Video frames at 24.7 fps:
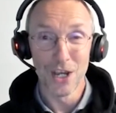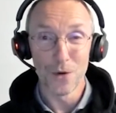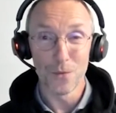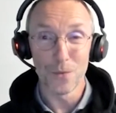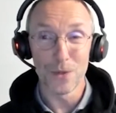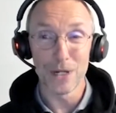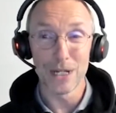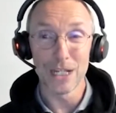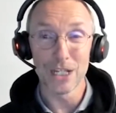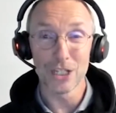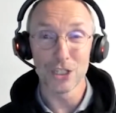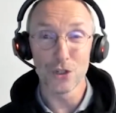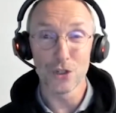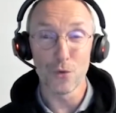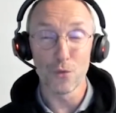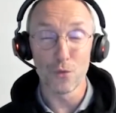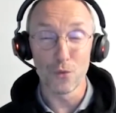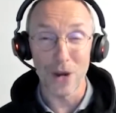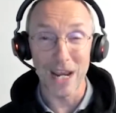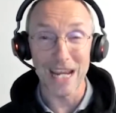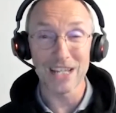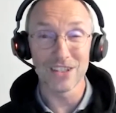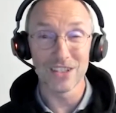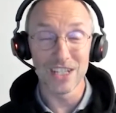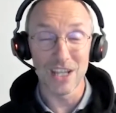We need to
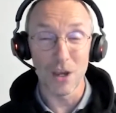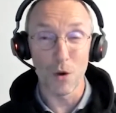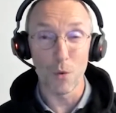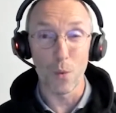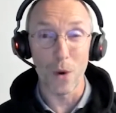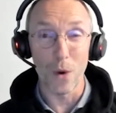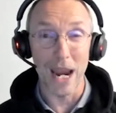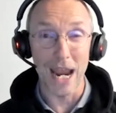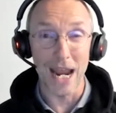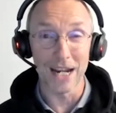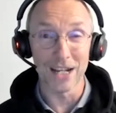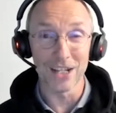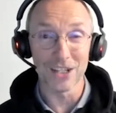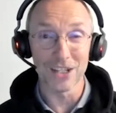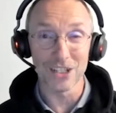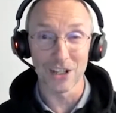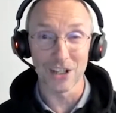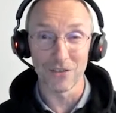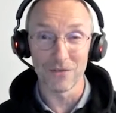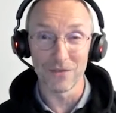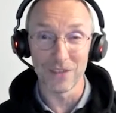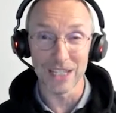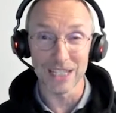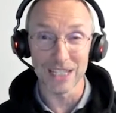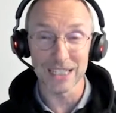raise the awareness
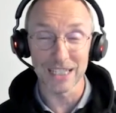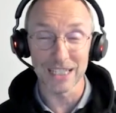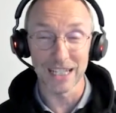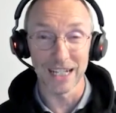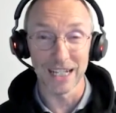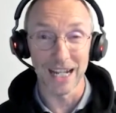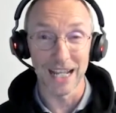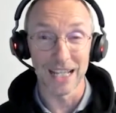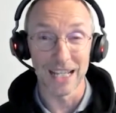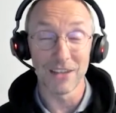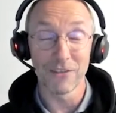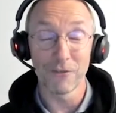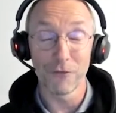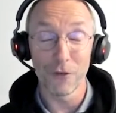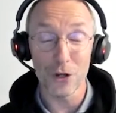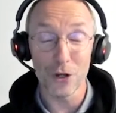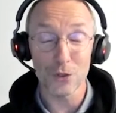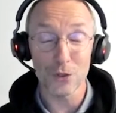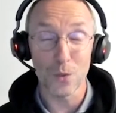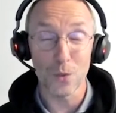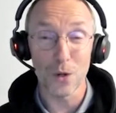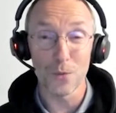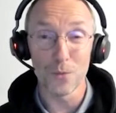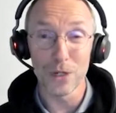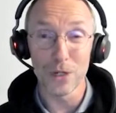of this, and the
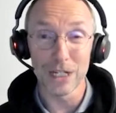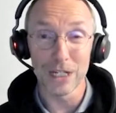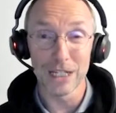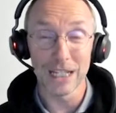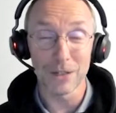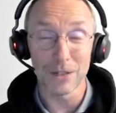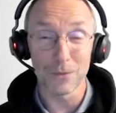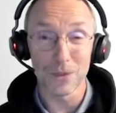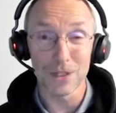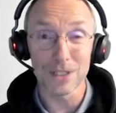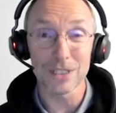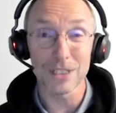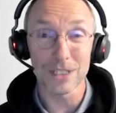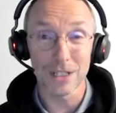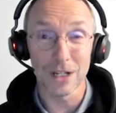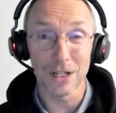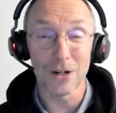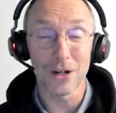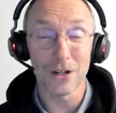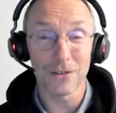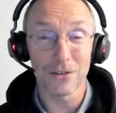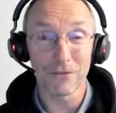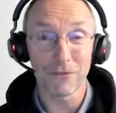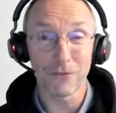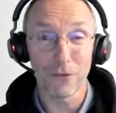first one we did was
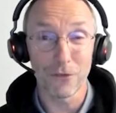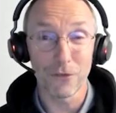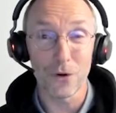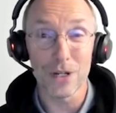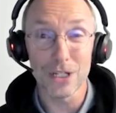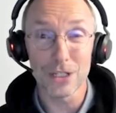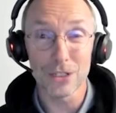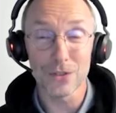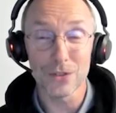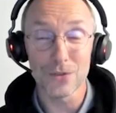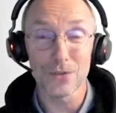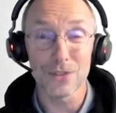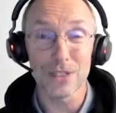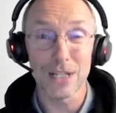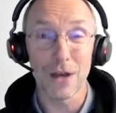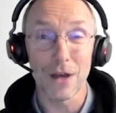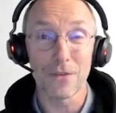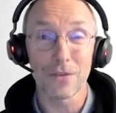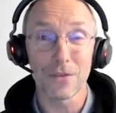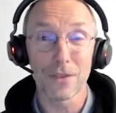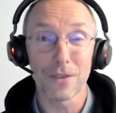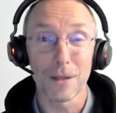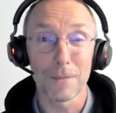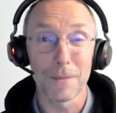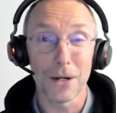on Far East to
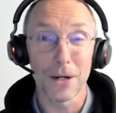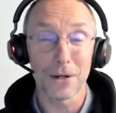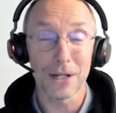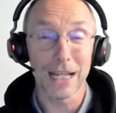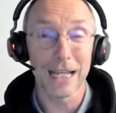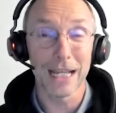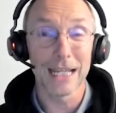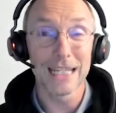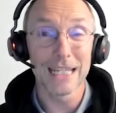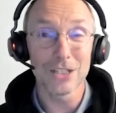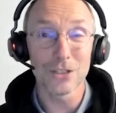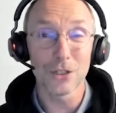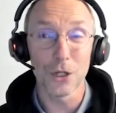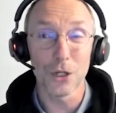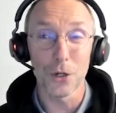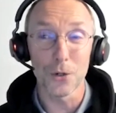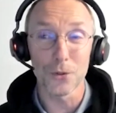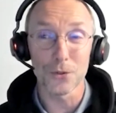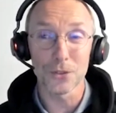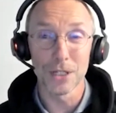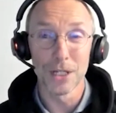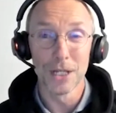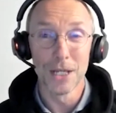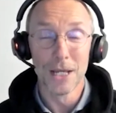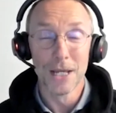South America East
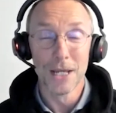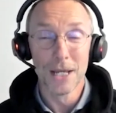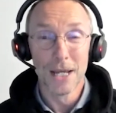Coast,